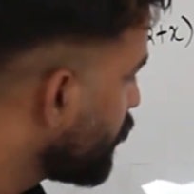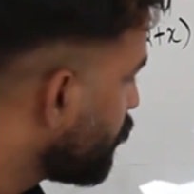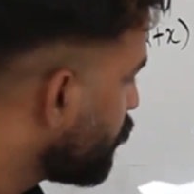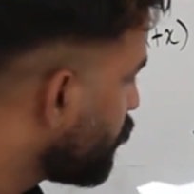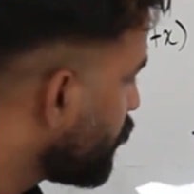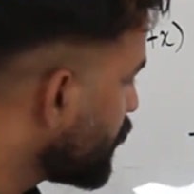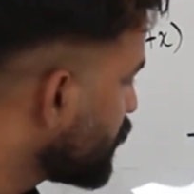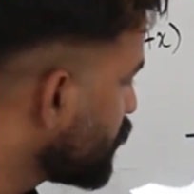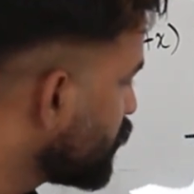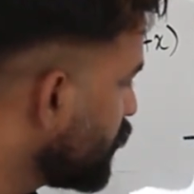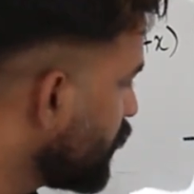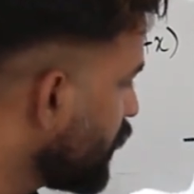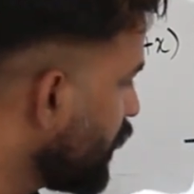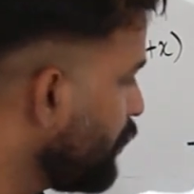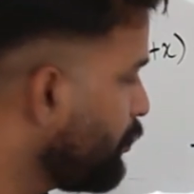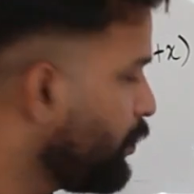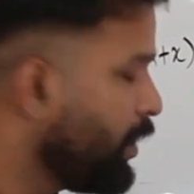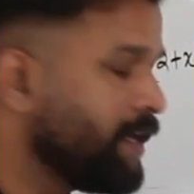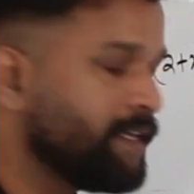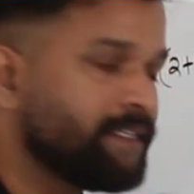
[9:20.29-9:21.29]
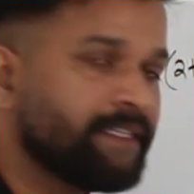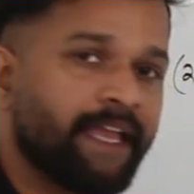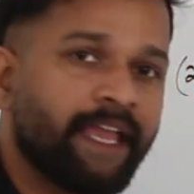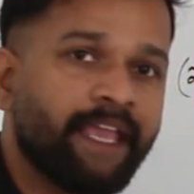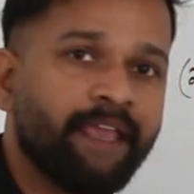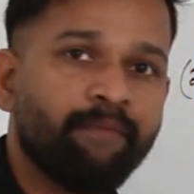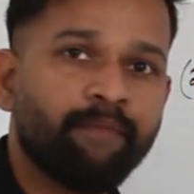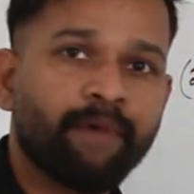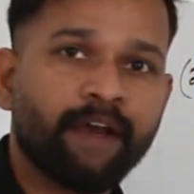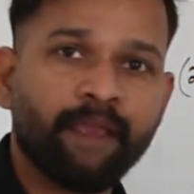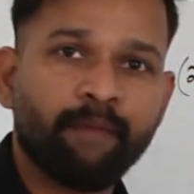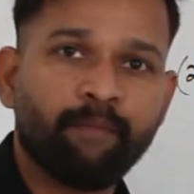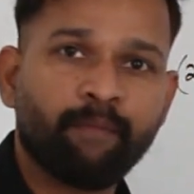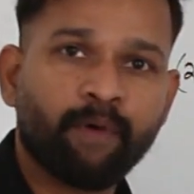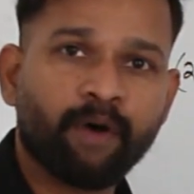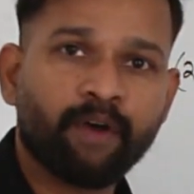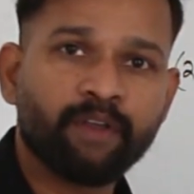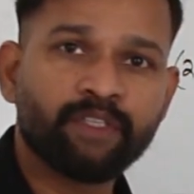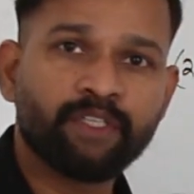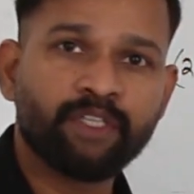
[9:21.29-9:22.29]
first replace a by
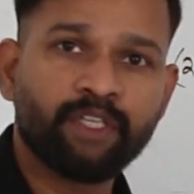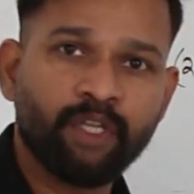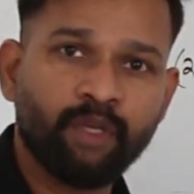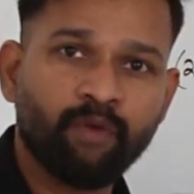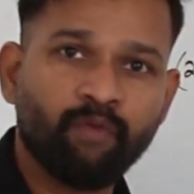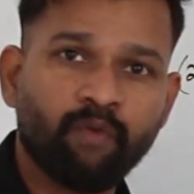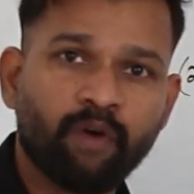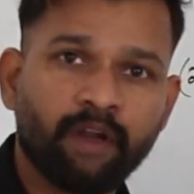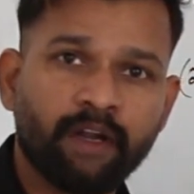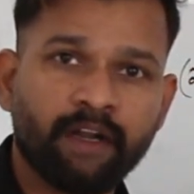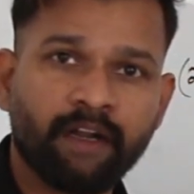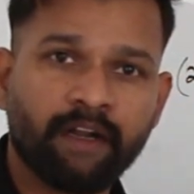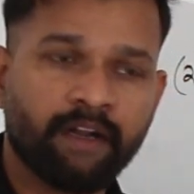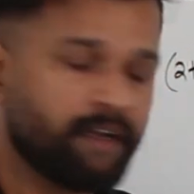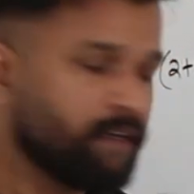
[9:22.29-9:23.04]
positive 1